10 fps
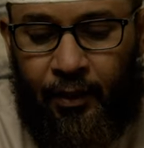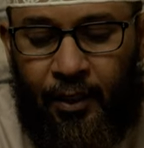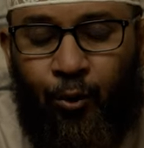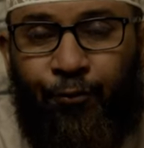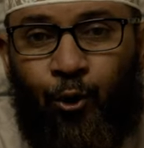
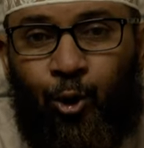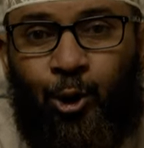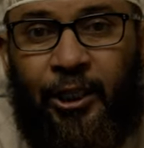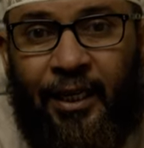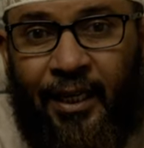Now, if you're
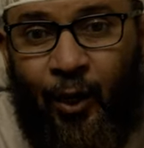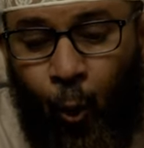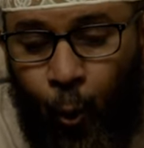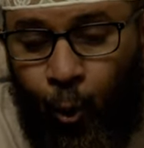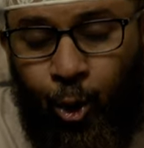not taking
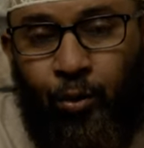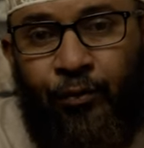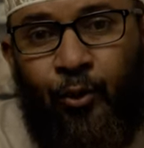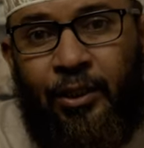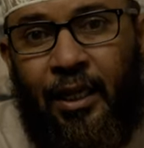hold of
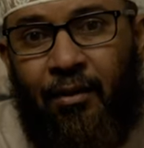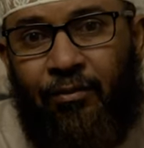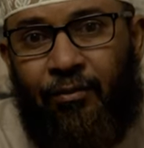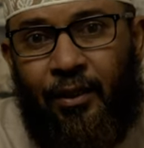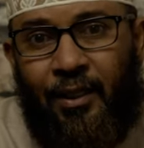
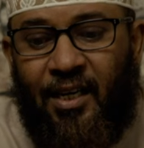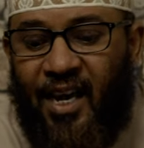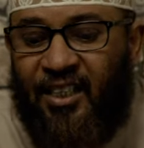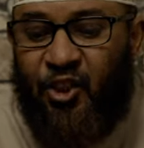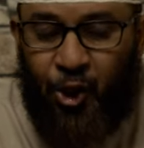yourself
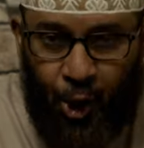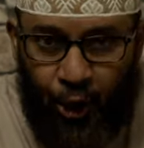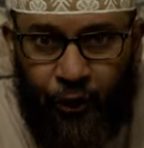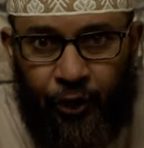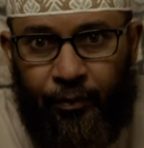and
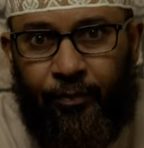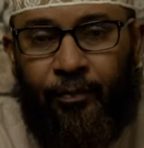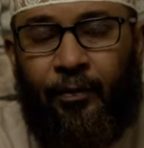changing,